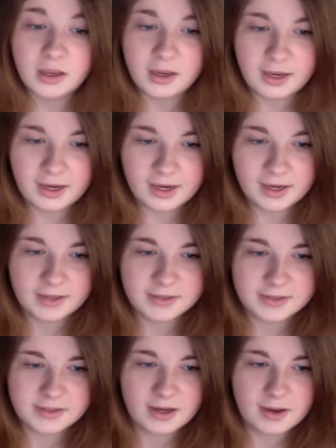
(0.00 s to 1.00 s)

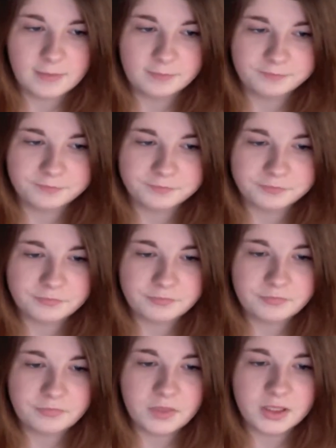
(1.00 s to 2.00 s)
And
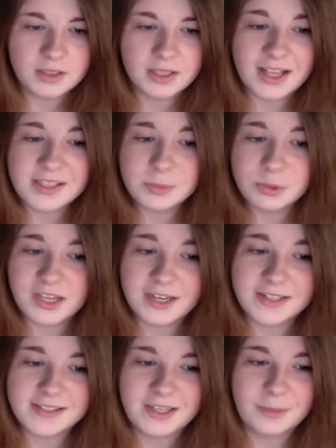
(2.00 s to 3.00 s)
the last
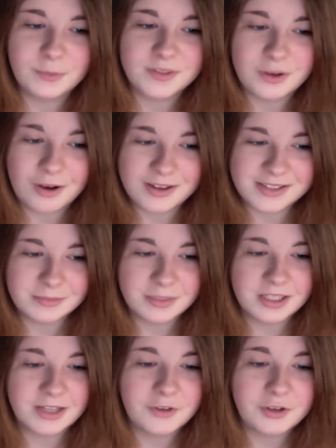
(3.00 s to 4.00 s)
Britannia scene was awesome. I
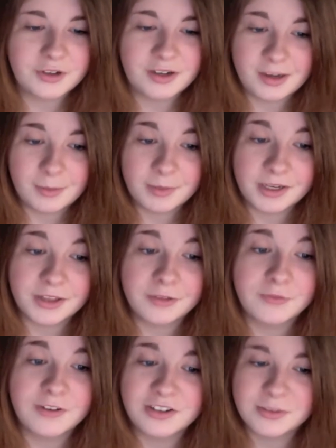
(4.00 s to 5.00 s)
love their dynamic and their
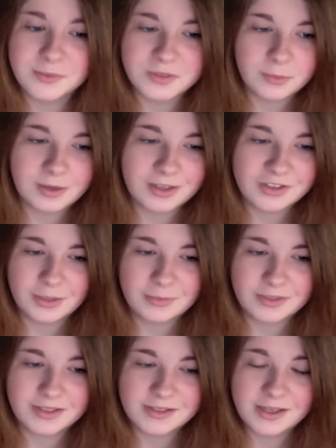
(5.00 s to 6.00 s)
friendship so much. I'm
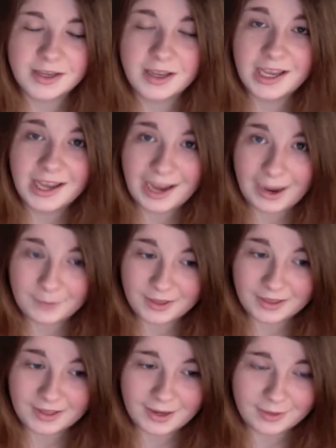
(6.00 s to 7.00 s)
just
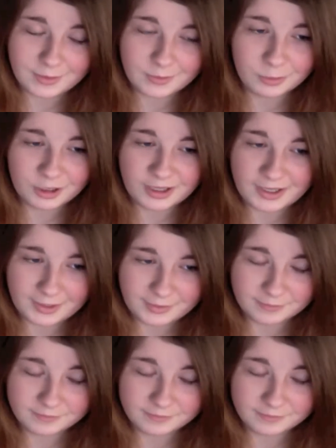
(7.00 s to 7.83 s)
happy that Brittany